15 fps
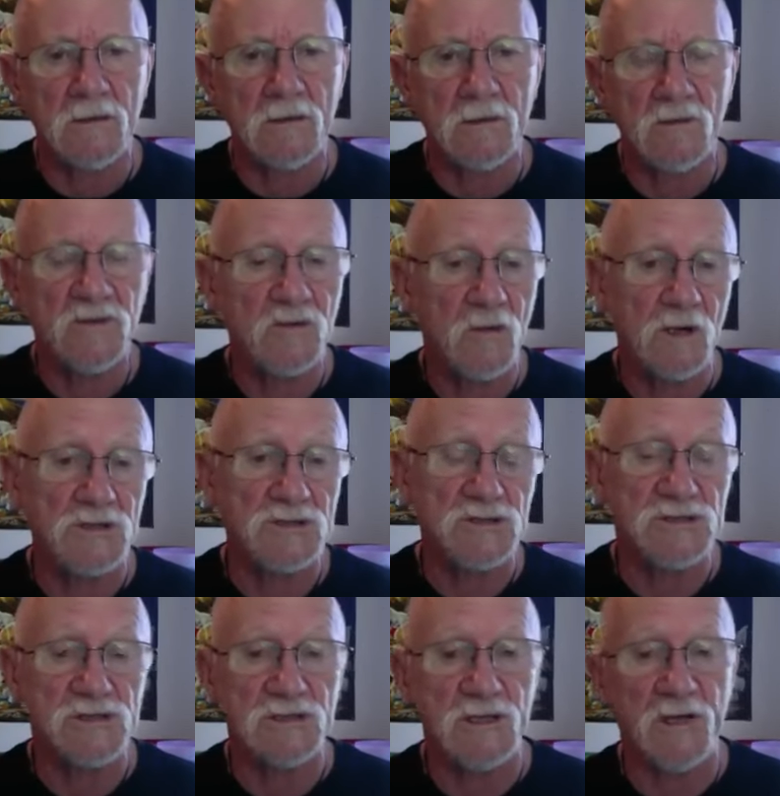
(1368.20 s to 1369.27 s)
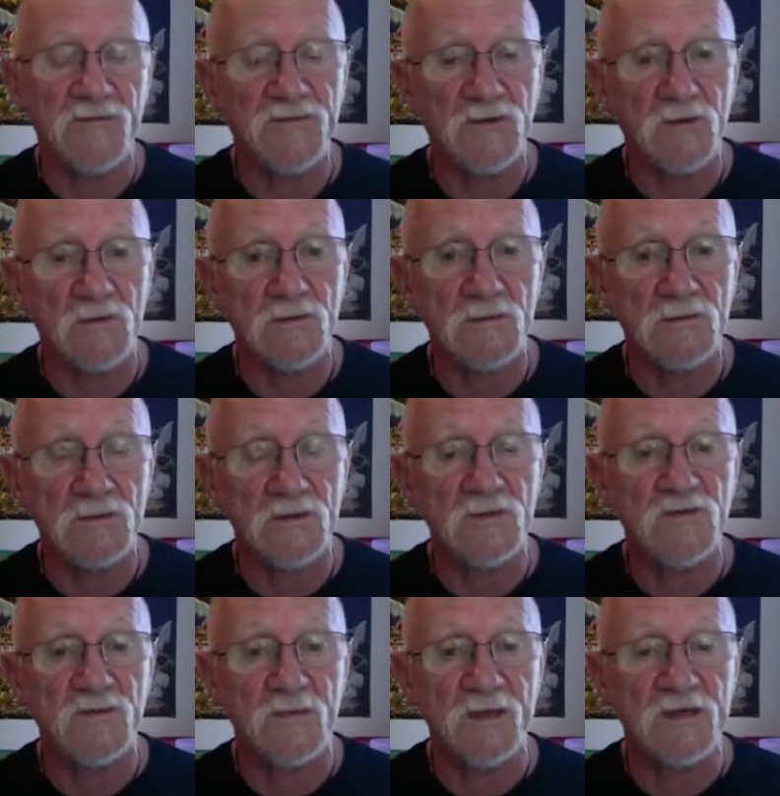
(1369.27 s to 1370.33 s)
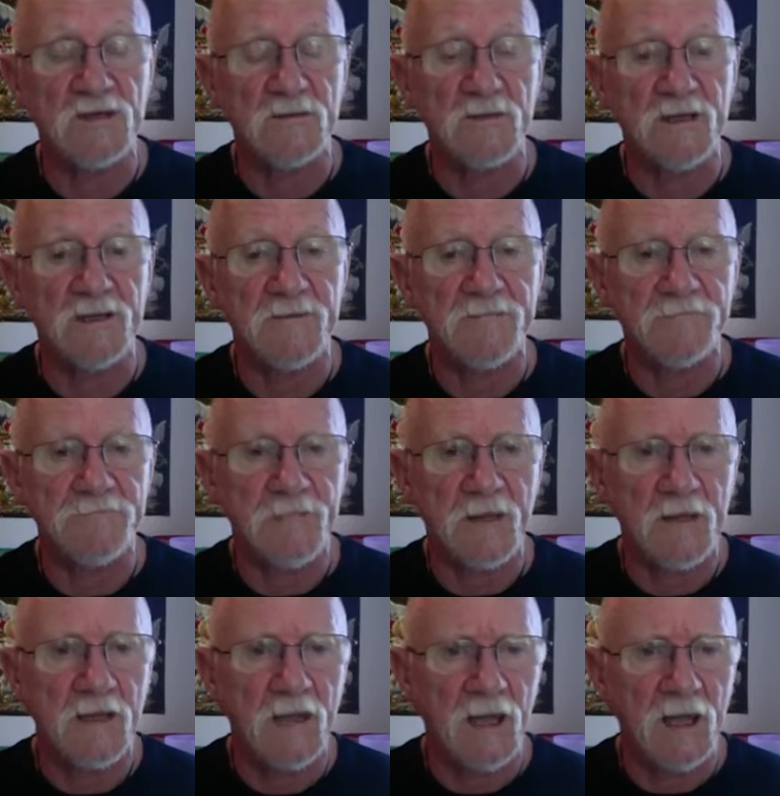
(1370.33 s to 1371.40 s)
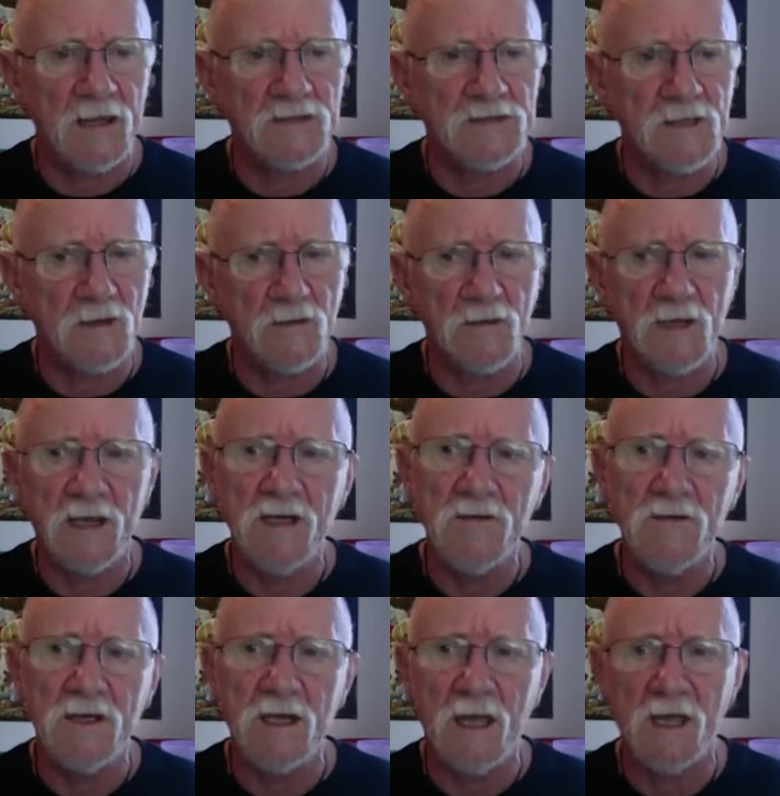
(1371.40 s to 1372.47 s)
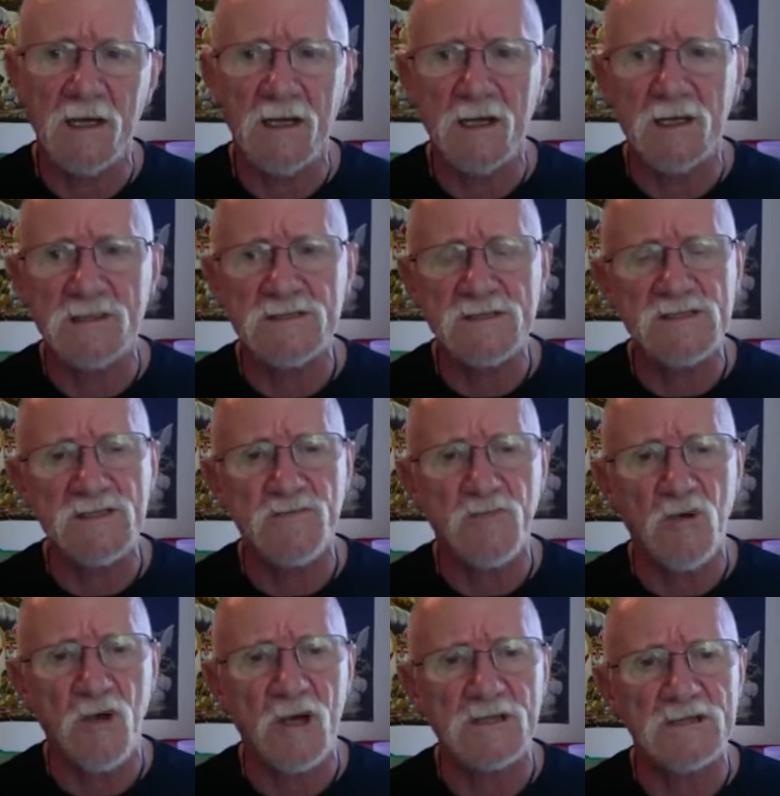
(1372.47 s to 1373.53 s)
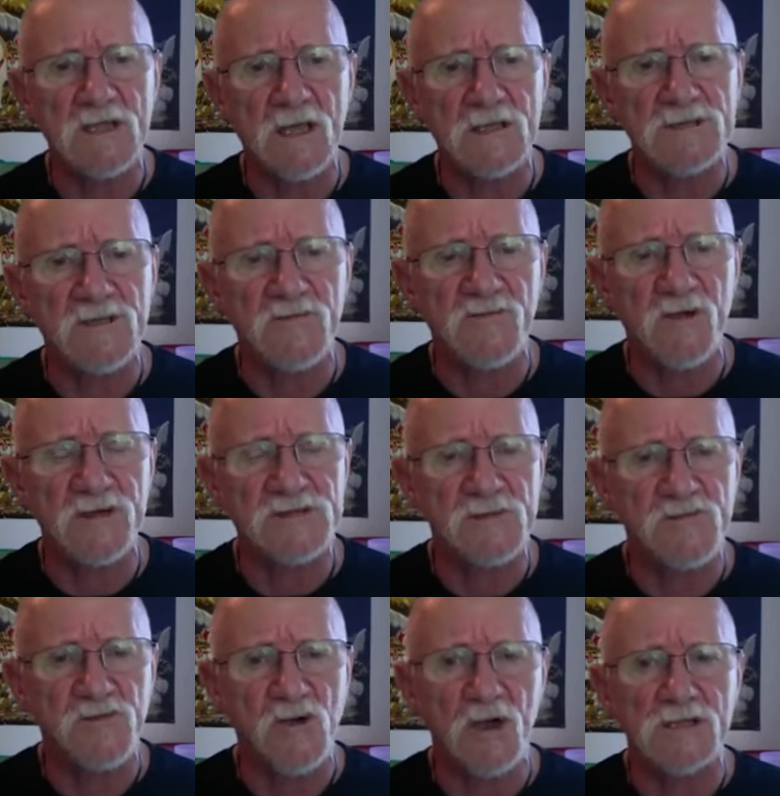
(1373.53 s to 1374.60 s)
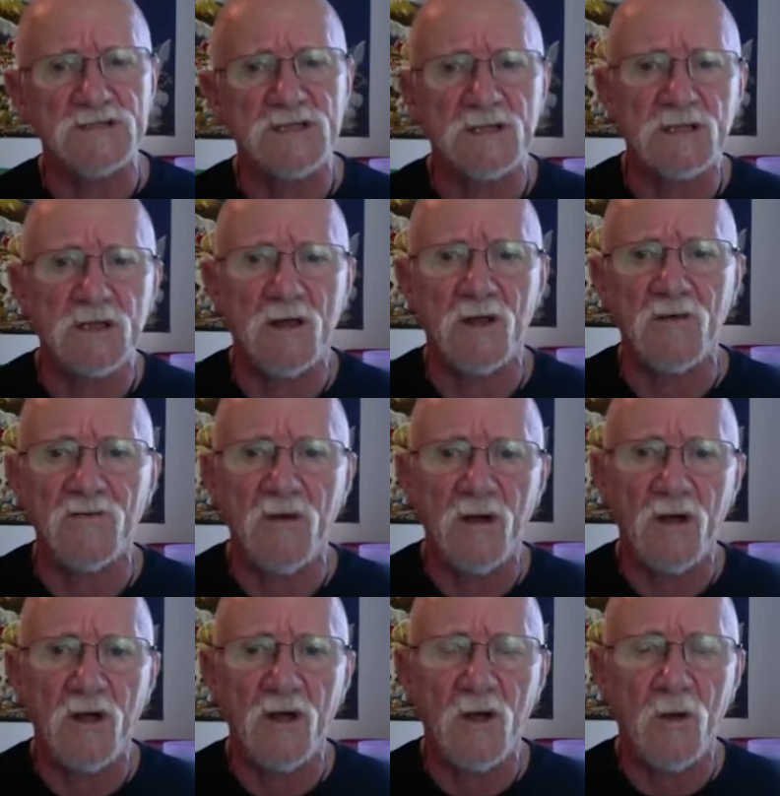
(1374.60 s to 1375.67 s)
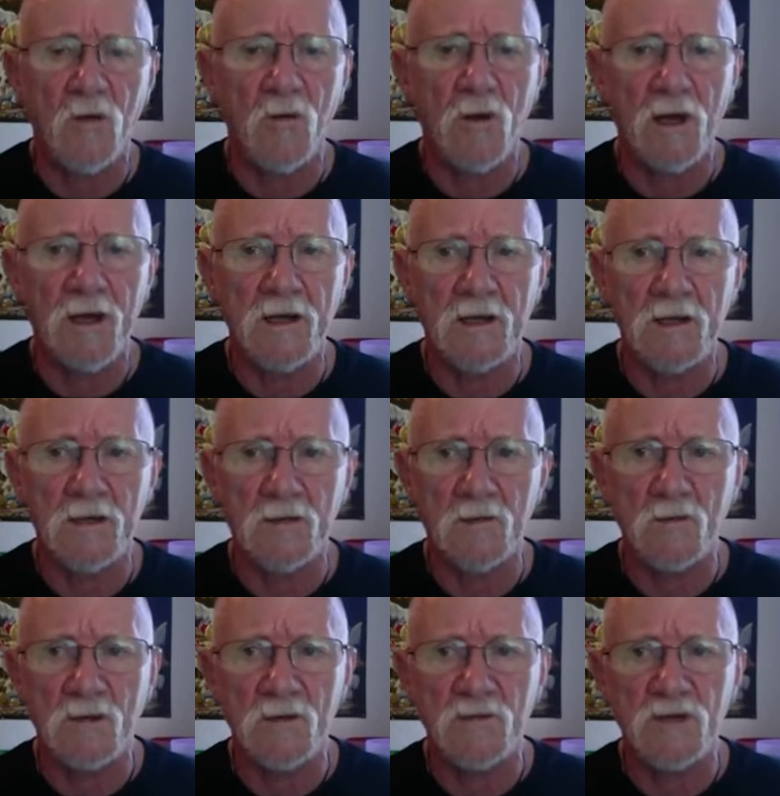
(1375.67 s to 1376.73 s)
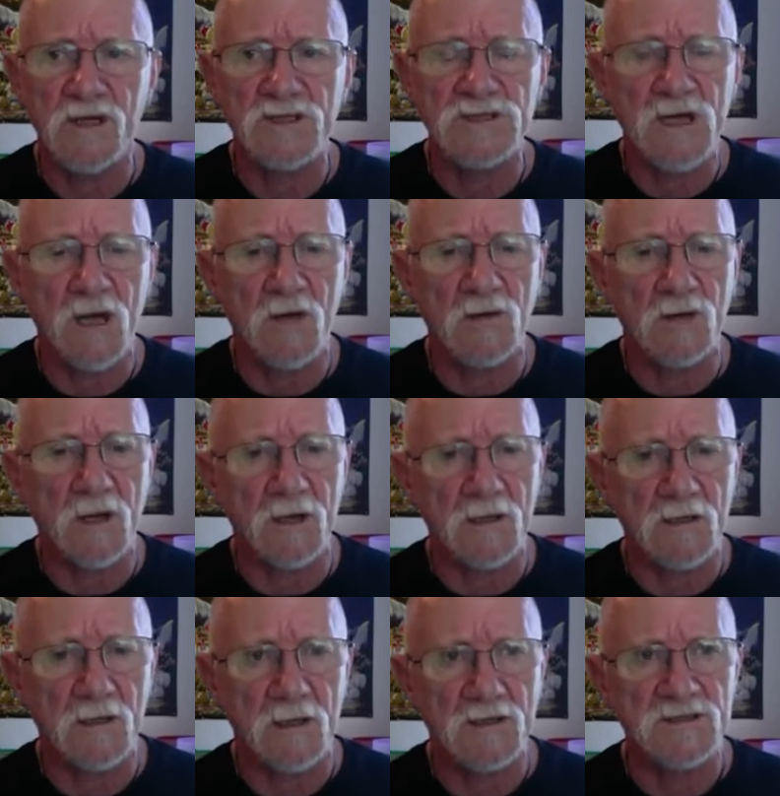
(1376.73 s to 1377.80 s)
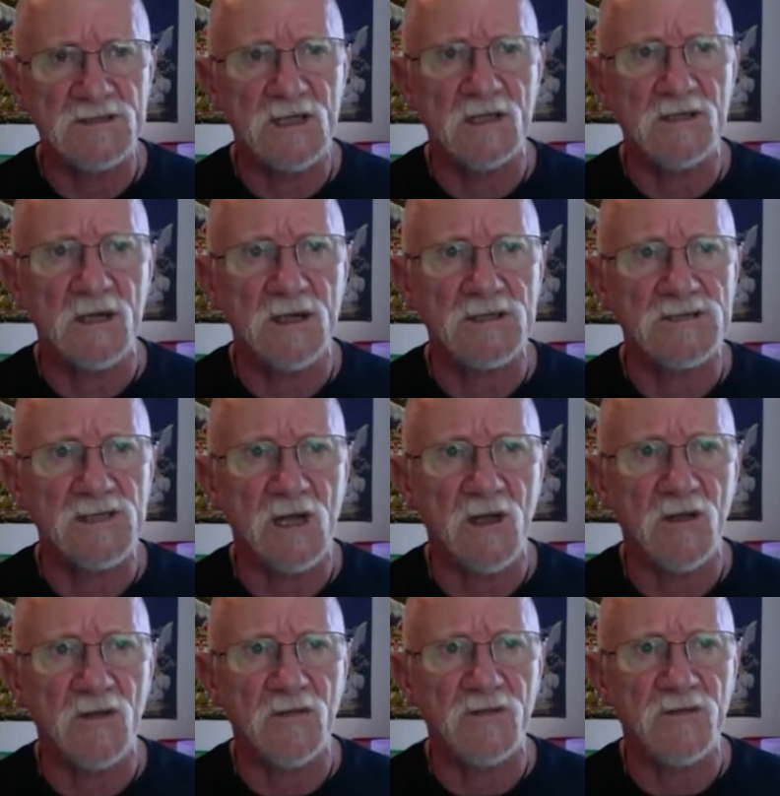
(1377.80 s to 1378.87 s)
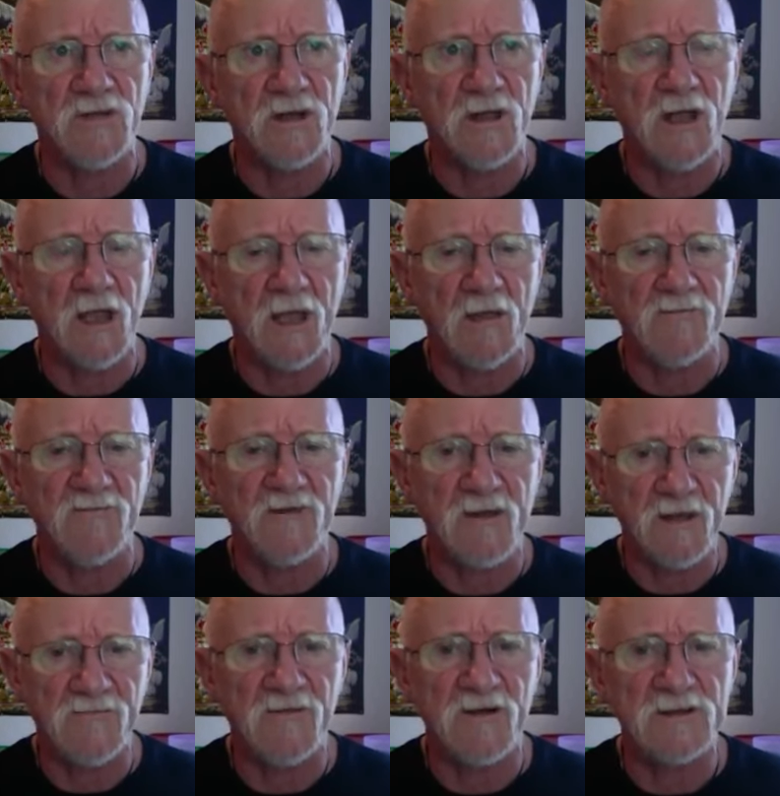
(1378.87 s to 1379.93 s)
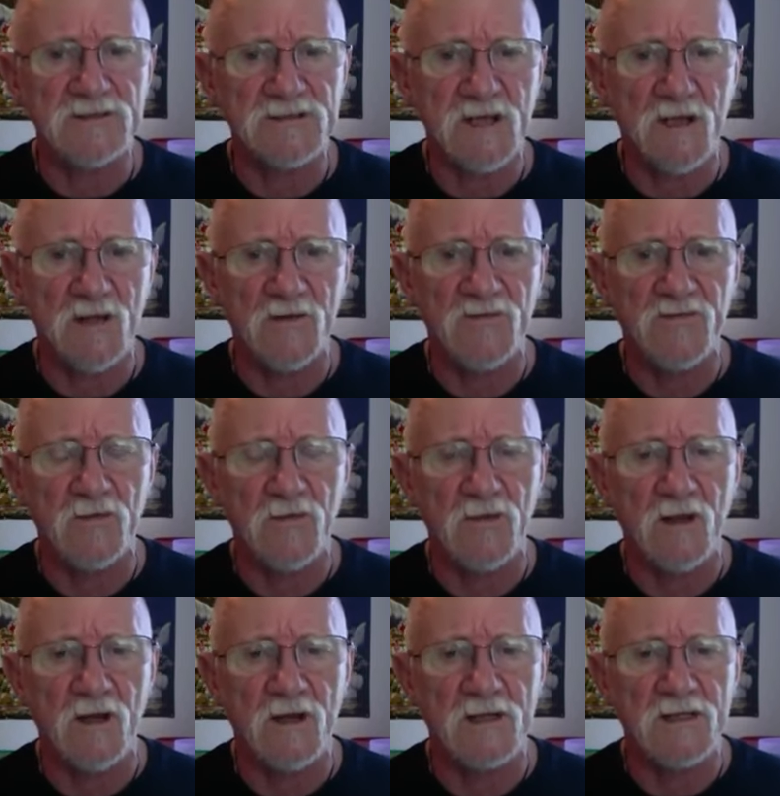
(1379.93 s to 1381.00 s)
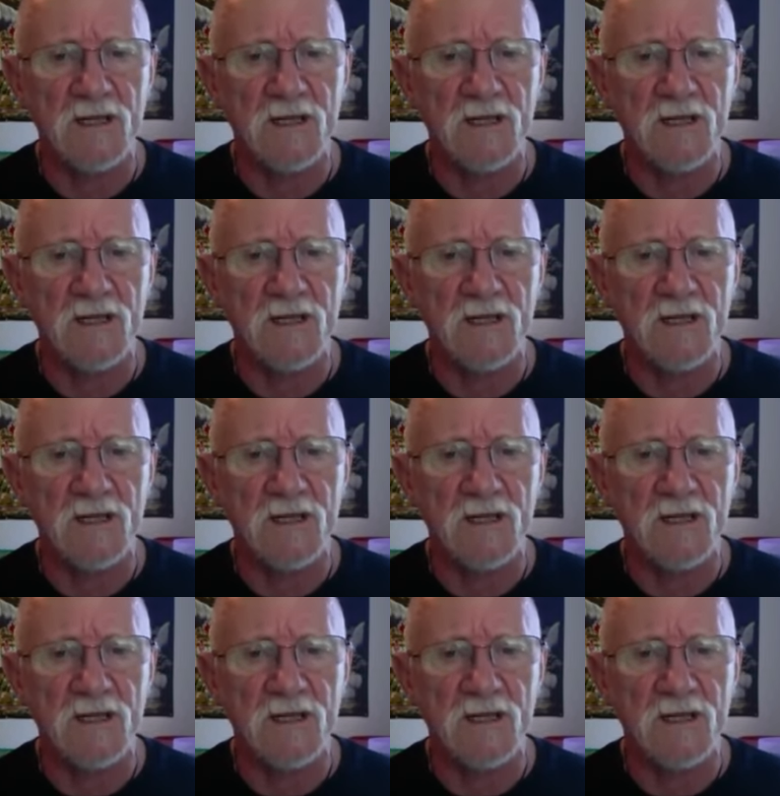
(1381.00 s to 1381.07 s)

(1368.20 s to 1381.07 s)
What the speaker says: was gracious enough to speak to me. And so hearing in is this process of reciprocity, of when we reach out and extend ourselves and forgive ourselves for a lot of